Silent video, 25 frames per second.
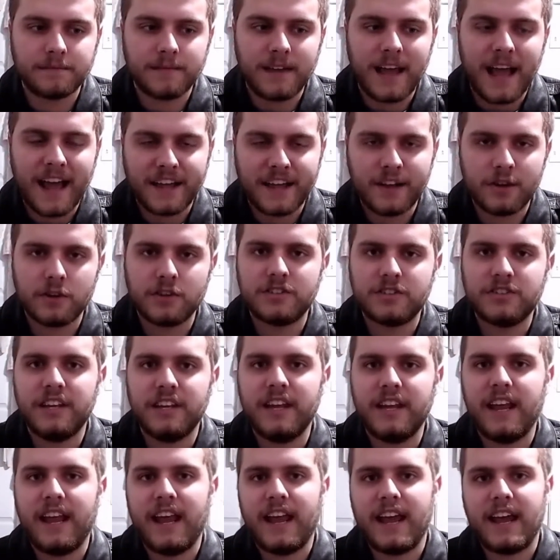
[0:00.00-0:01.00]

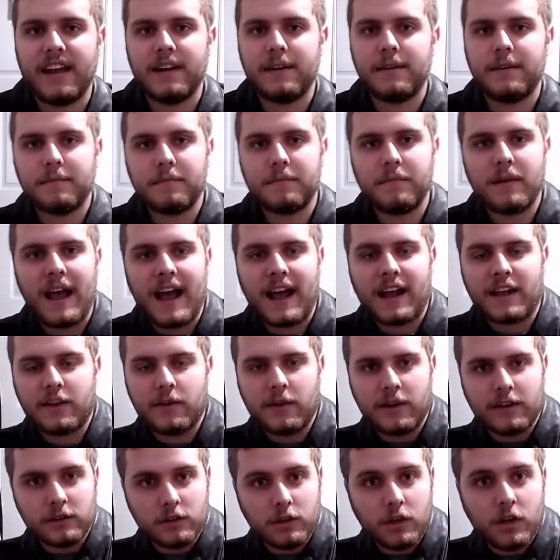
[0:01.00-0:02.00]
accuracy and
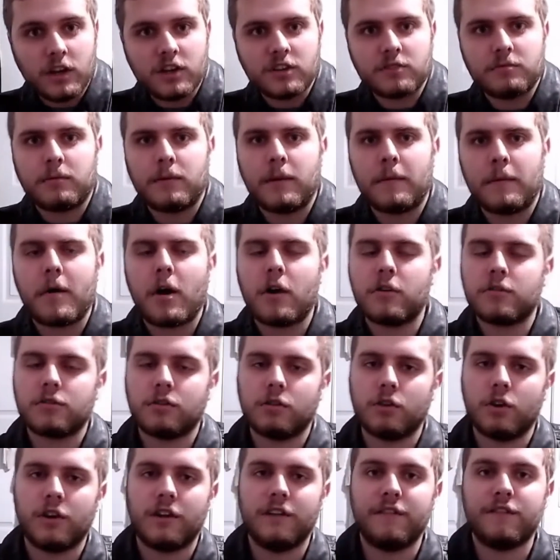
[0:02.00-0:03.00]
accurate looks, but I'm also
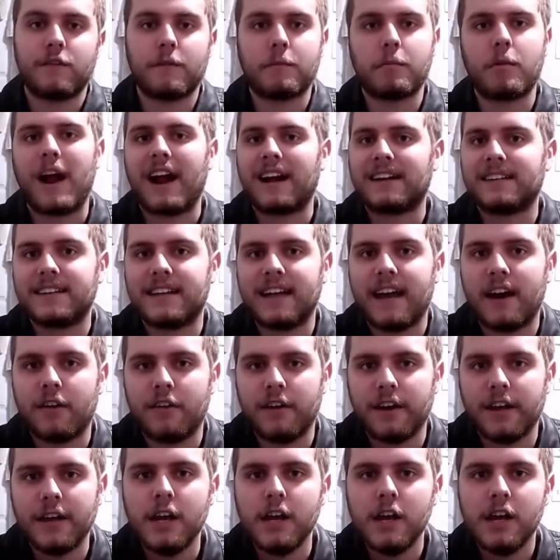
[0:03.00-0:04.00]
looking for
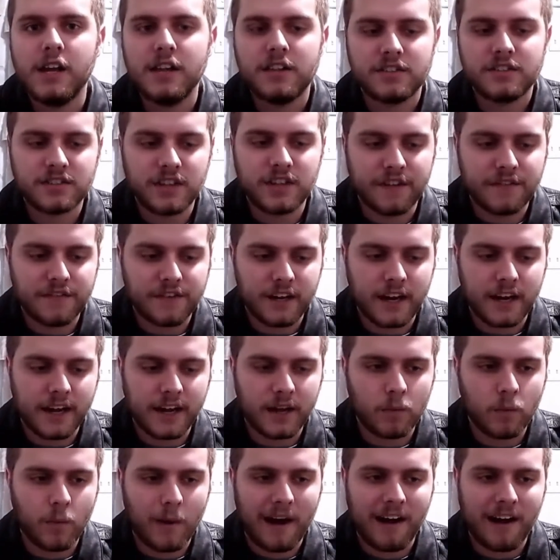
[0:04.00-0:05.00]
practicality. Stuff that I
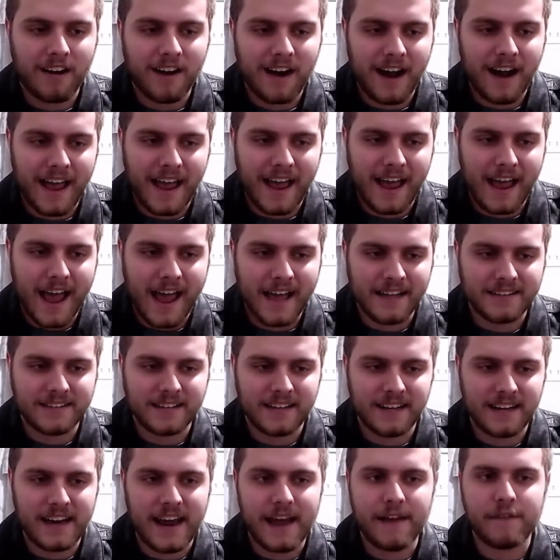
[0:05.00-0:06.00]
can wear as
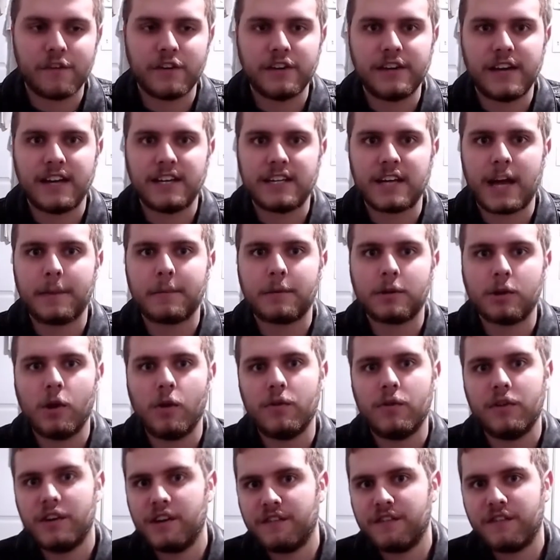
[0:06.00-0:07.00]
an everyday type
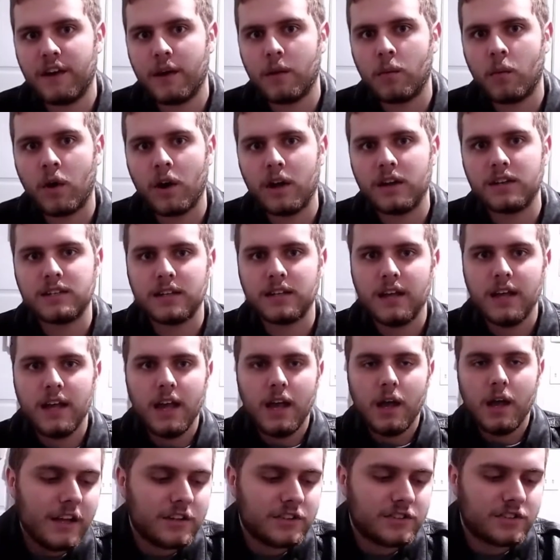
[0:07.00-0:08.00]
clothing if I want.
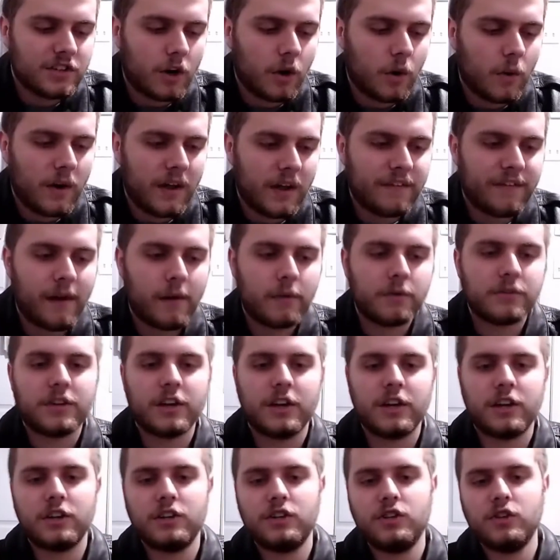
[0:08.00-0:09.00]
So if I was
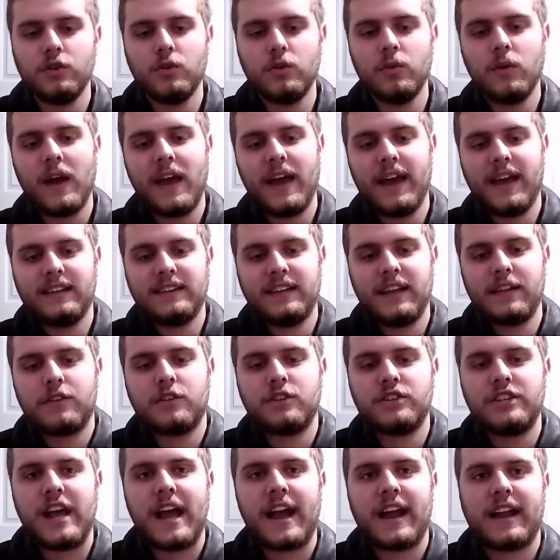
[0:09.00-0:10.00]
going to do a leather
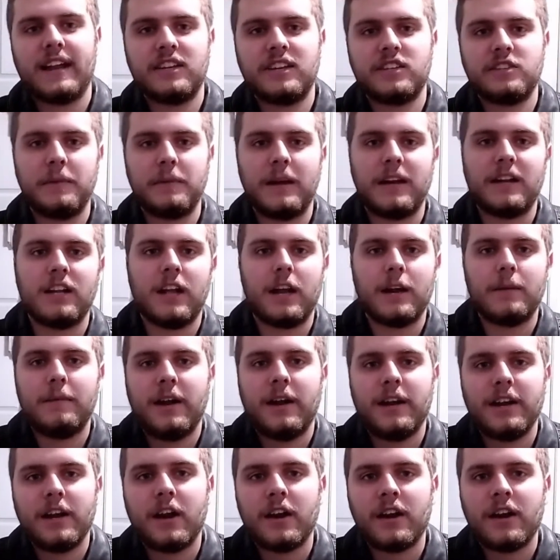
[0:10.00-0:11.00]
jacket, spend a lot of
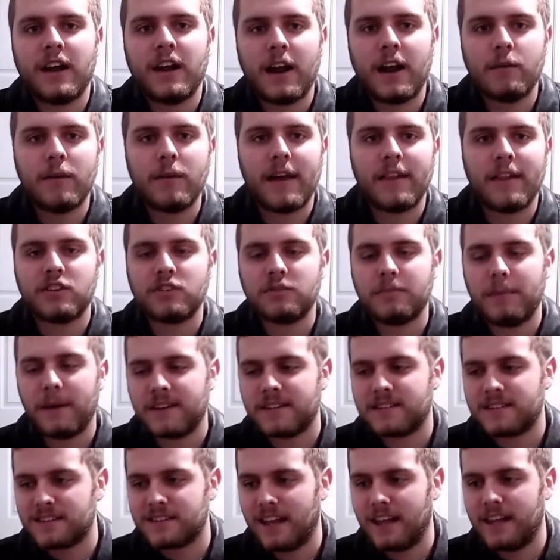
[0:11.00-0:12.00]
money on it, I'd rather
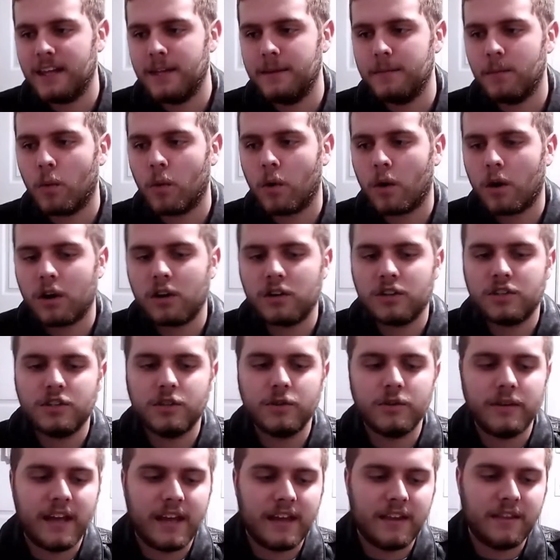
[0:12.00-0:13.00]
spend slightly more
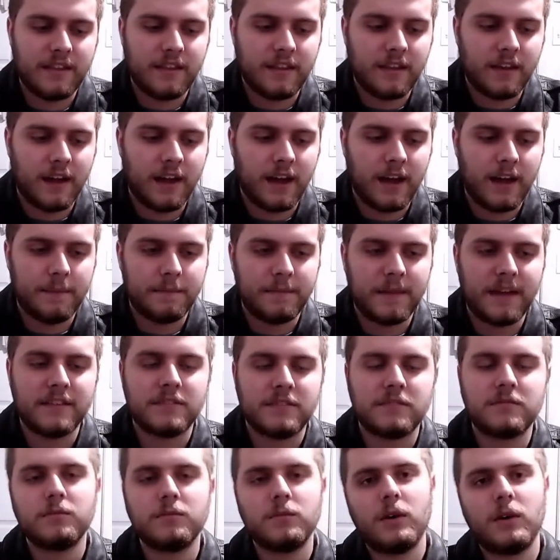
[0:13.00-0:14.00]
to get,
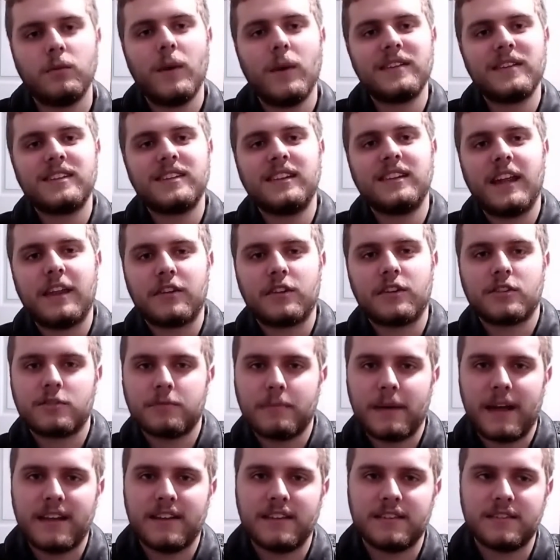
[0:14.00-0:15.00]
as well, Wested Leather
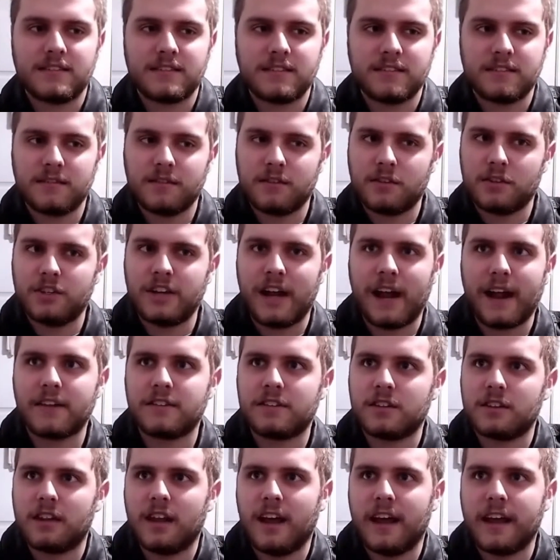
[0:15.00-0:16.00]
spends, their
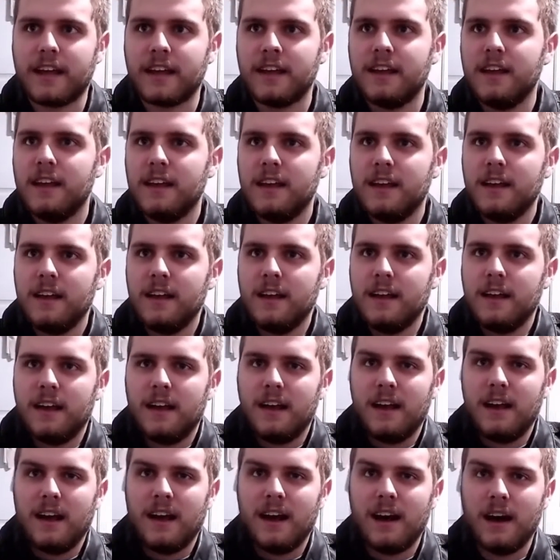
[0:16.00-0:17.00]
jackets are like
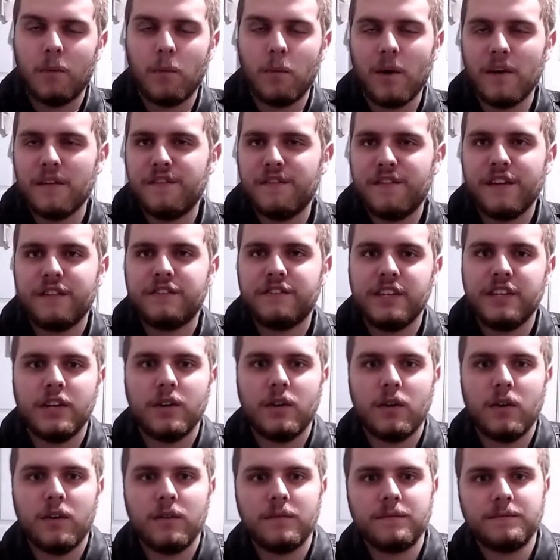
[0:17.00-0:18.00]
$150
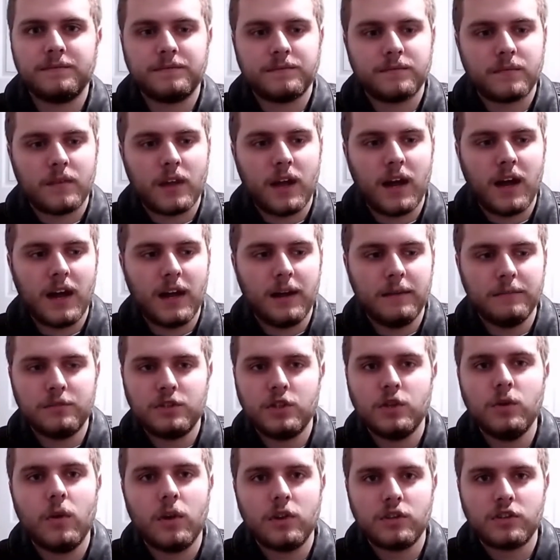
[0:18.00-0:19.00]
to
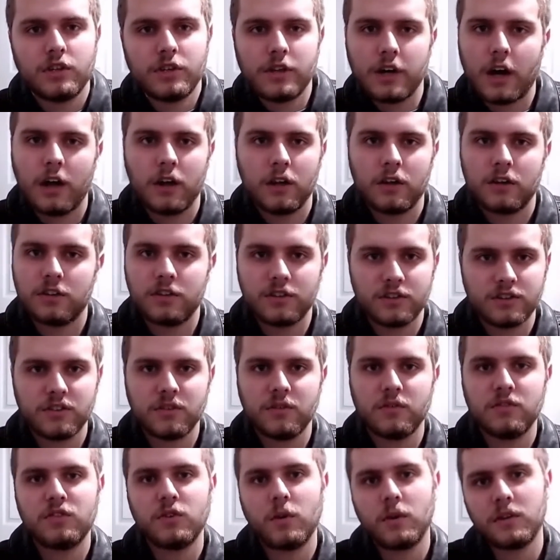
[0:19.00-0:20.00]
$200,
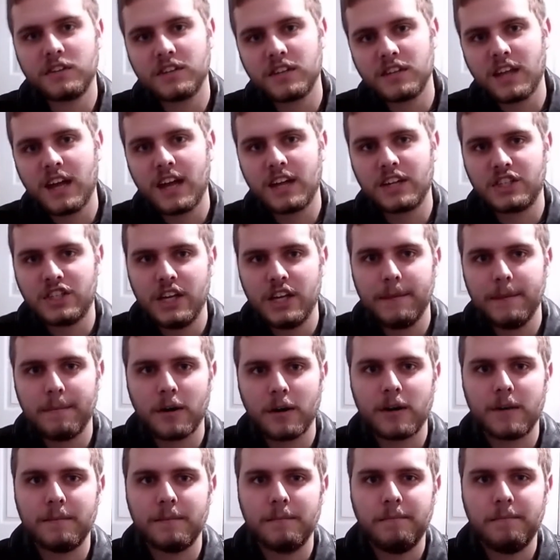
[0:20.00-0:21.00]
so it's a lot
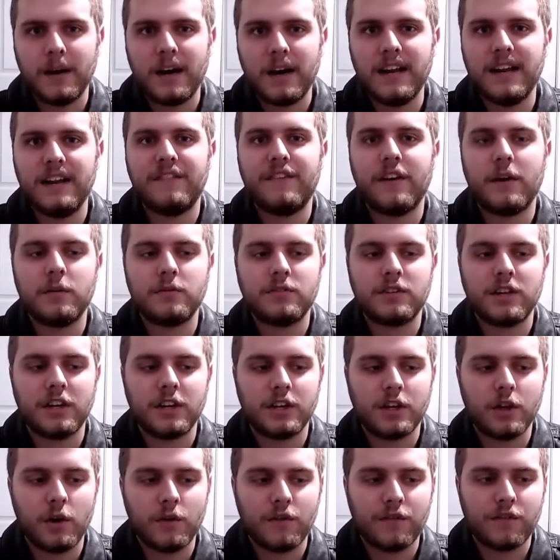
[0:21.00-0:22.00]
cheaper. But if I was
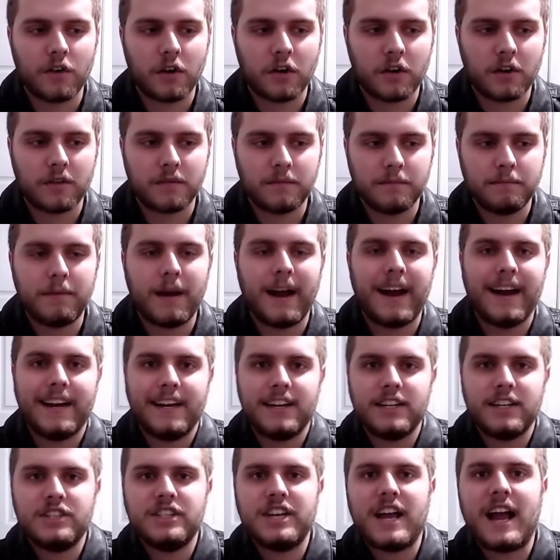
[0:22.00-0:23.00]
going to go for
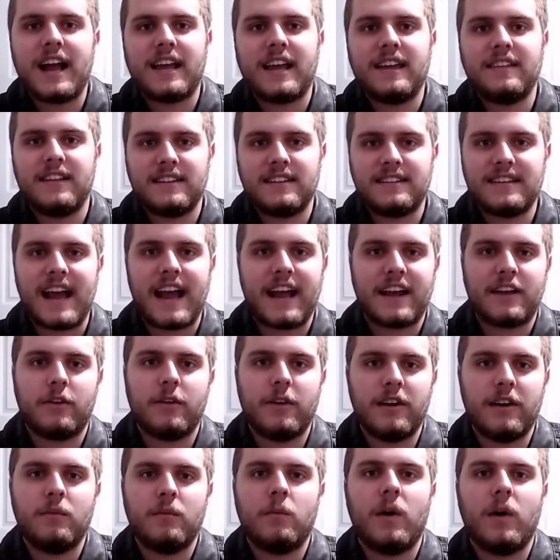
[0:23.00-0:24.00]
buying a jacket that's
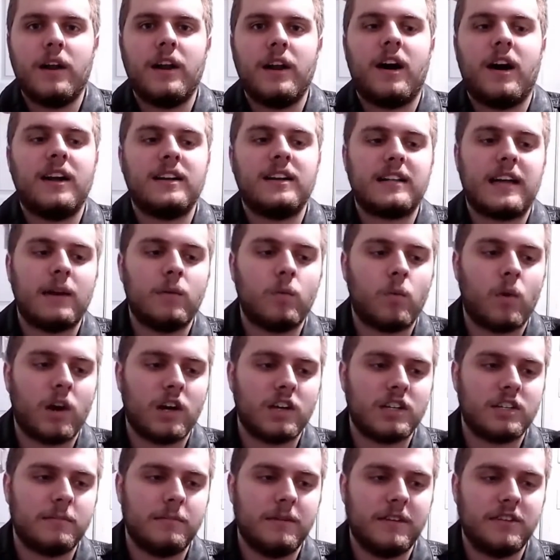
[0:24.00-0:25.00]
accurate and whatnot, I'd
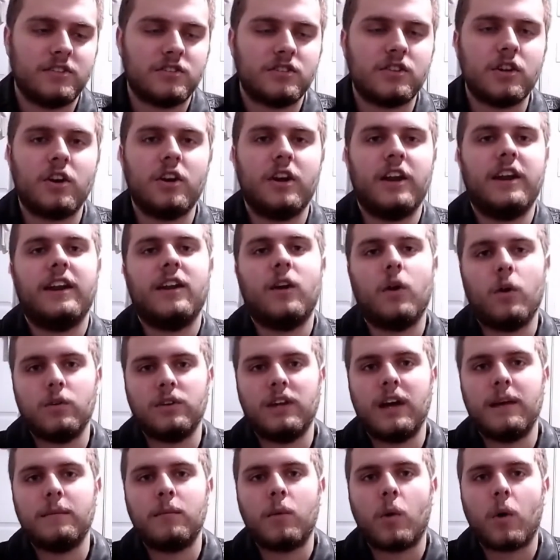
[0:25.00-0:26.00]
want it to be sturdy and
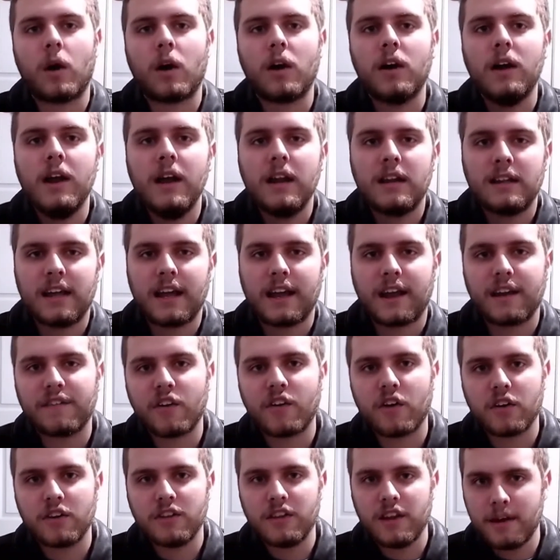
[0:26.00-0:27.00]
hold up more, like I've
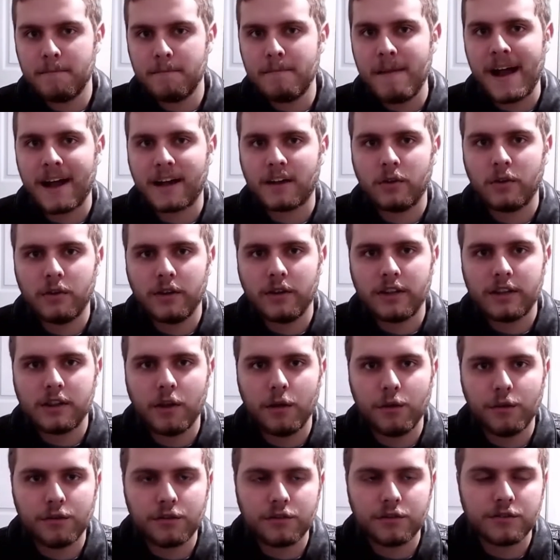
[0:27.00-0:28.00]
heard the Magnolia
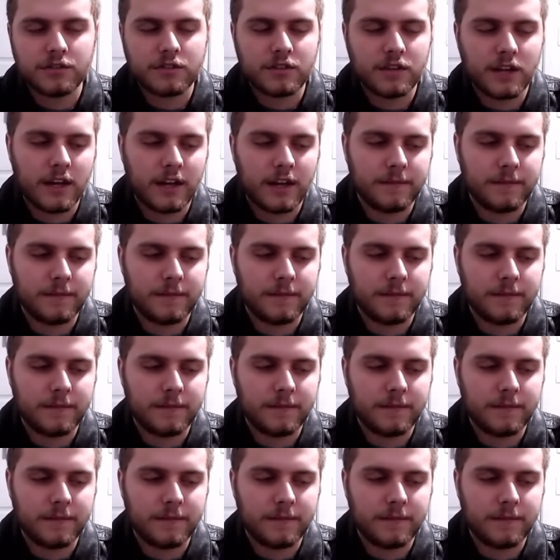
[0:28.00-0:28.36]
Clothers